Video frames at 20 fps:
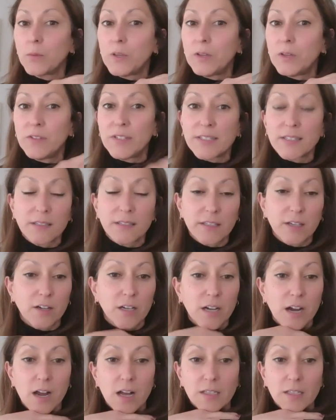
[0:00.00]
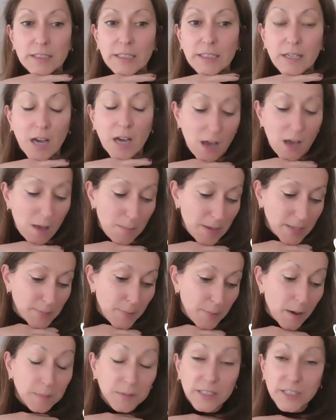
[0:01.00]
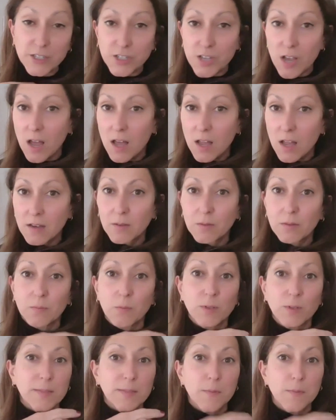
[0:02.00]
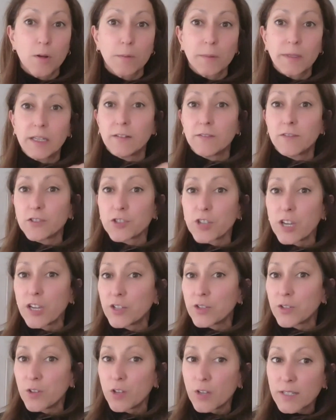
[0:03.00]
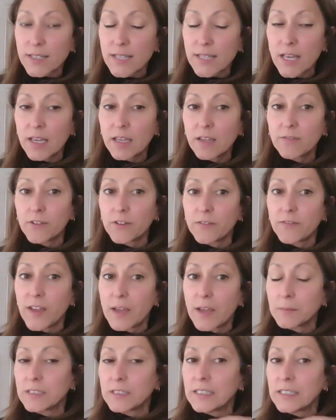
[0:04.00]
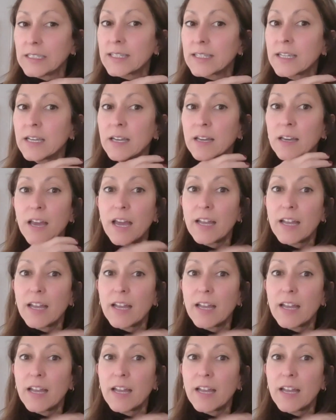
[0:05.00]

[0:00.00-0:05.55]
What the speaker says: We recently, our colleague has published on what small meaningful change looks like for families